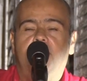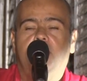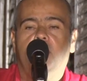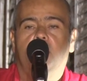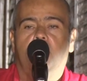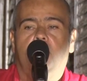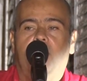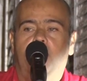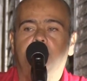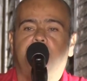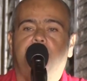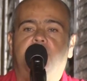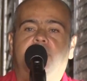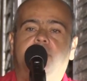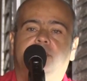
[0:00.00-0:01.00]
Kirk
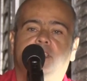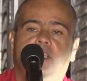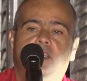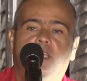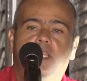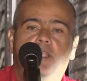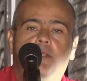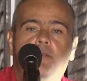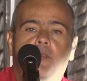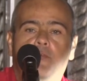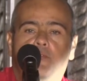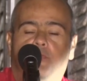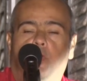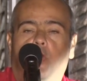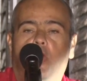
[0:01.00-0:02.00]
Humphrey to the
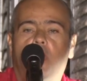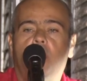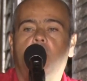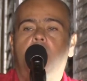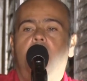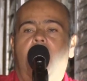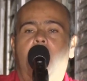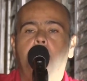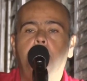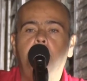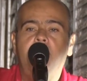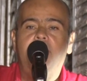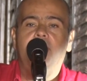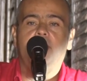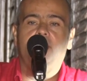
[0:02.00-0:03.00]
fore and
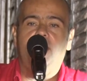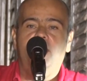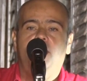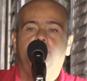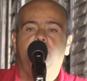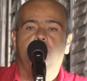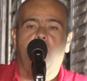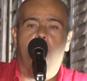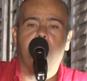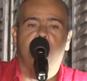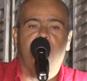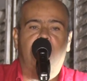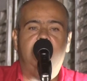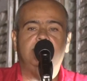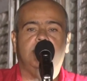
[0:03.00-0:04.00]
make him the
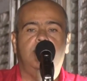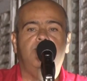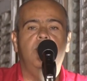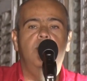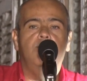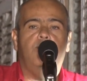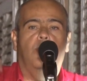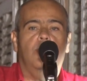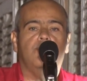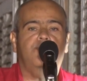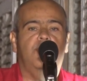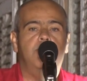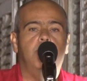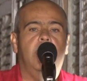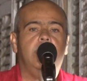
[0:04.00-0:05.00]
representative for
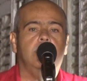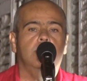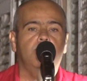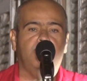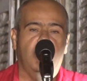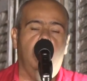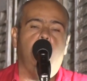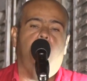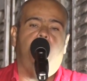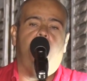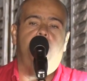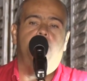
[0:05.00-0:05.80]
St. Michael South.